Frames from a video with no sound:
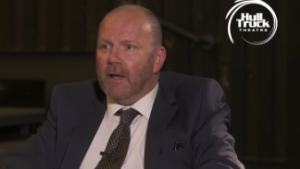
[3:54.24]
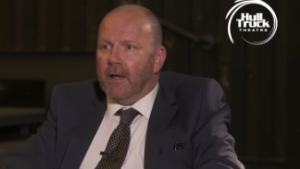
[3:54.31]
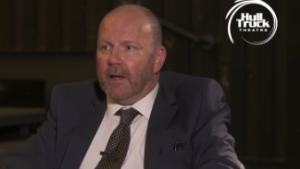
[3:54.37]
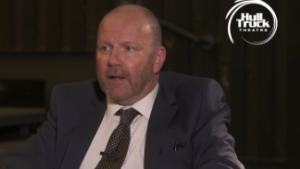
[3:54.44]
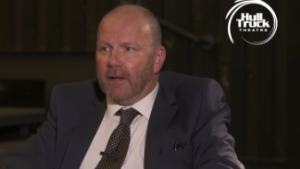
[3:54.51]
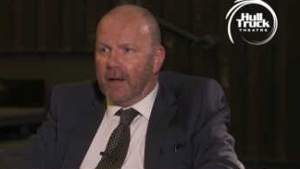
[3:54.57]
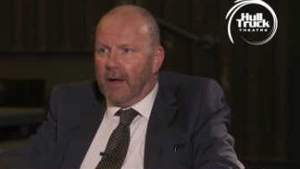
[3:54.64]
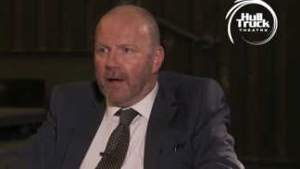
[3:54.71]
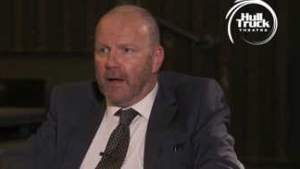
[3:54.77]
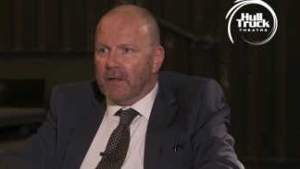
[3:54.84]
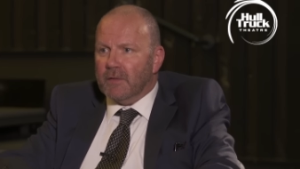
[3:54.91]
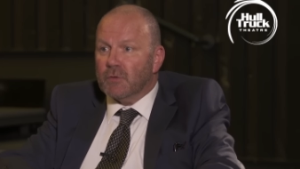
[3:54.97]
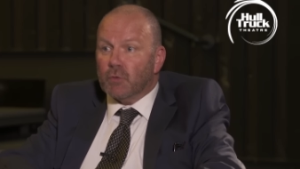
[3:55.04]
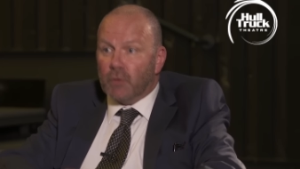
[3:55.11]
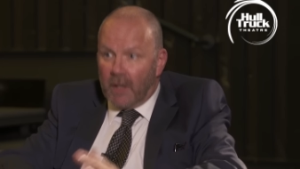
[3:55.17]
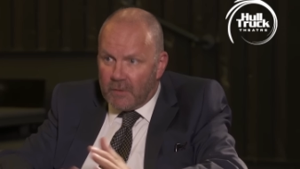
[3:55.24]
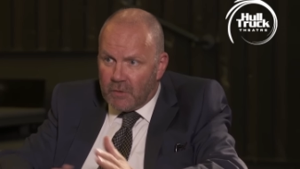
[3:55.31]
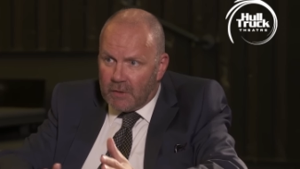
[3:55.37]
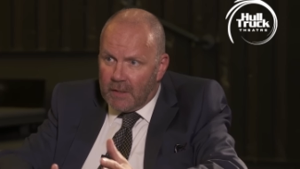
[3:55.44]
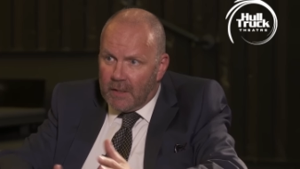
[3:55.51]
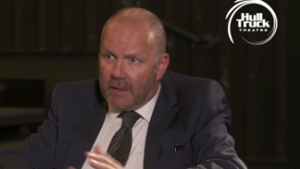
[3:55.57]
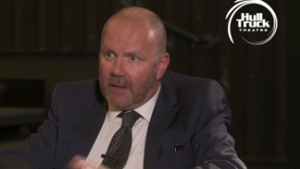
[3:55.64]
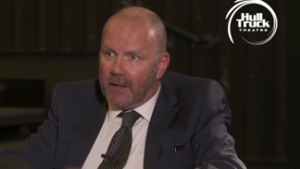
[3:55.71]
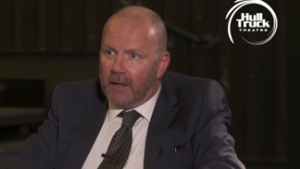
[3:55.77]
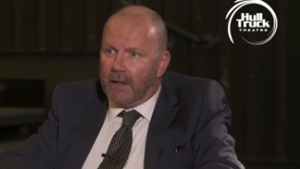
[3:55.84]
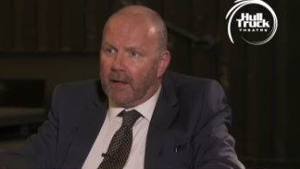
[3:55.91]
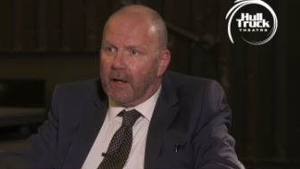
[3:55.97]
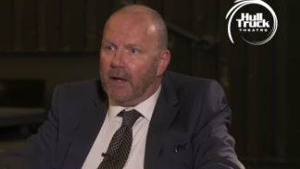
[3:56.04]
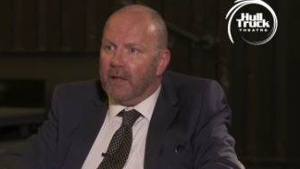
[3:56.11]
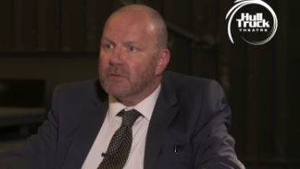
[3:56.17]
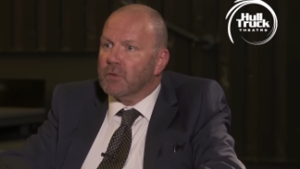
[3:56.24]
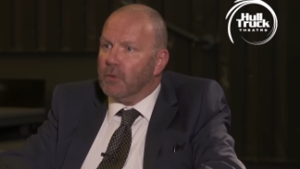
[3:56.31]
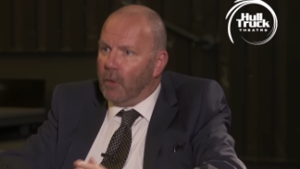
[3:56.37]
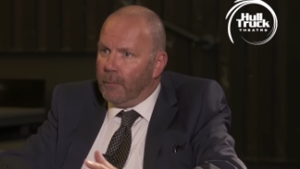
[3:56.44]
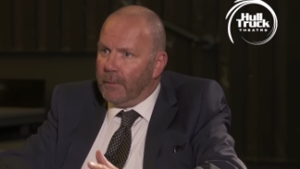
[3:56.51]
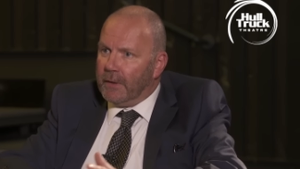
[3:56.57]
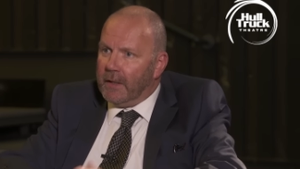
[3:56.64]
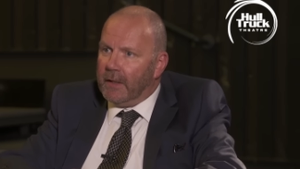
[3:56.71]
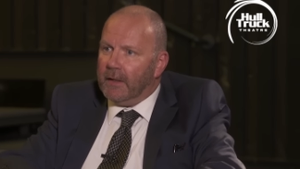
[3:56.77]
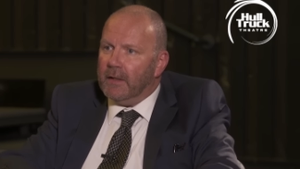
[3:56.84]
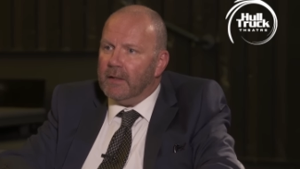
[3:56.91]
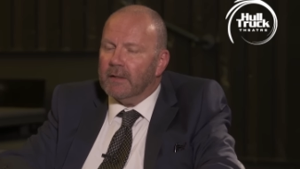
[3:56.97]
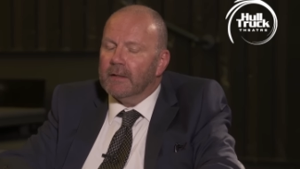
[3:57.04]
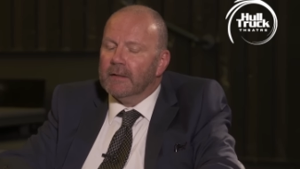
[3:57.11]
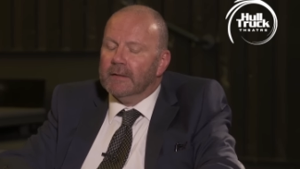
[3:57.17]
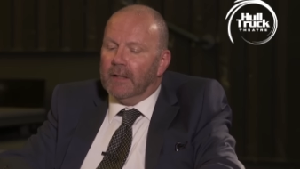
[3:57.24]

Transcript: it has tragedy in it, it has comedy in it,